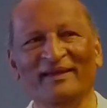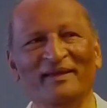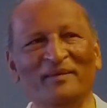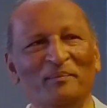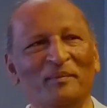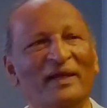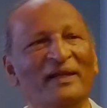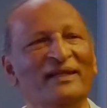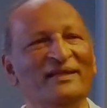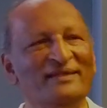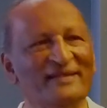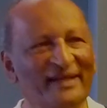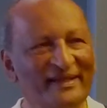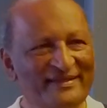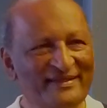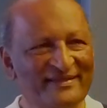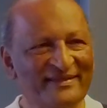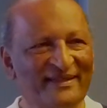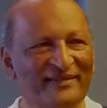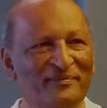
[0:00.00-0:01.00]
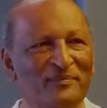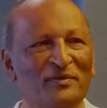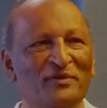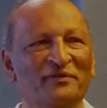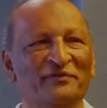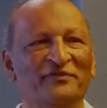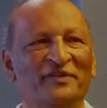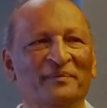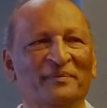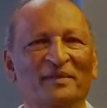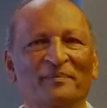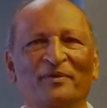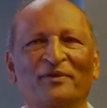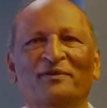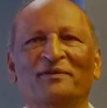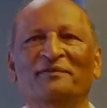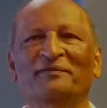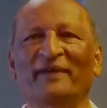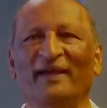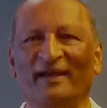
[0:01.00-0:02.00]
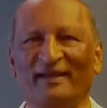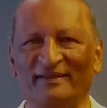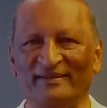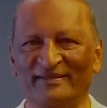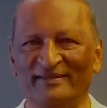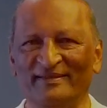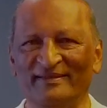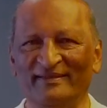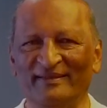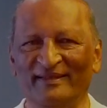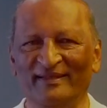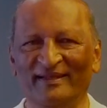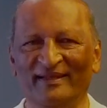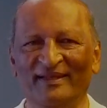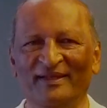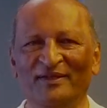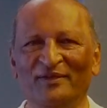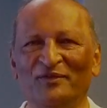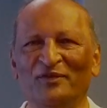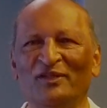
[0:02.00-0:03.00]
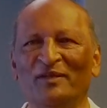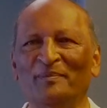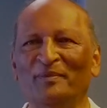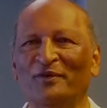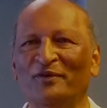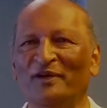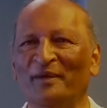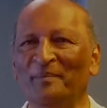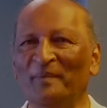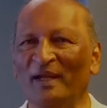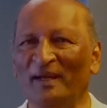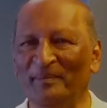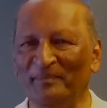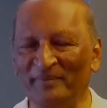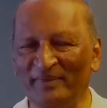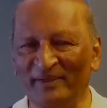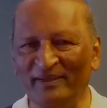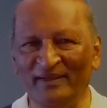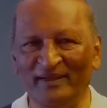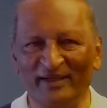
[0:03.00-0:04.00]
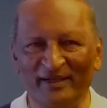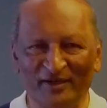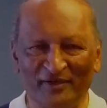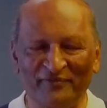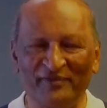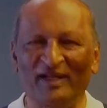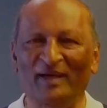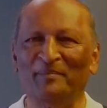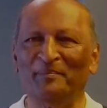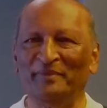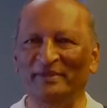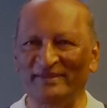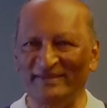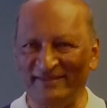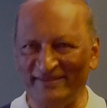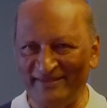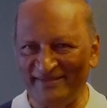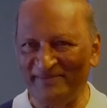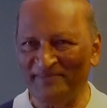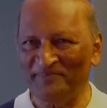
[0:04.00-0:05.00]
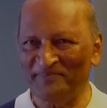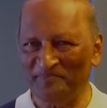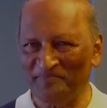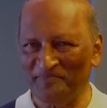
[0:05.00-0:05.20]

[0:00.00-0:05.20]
Many churches have moved from the book of Acts to the book of, num- of Numbers. Yeah.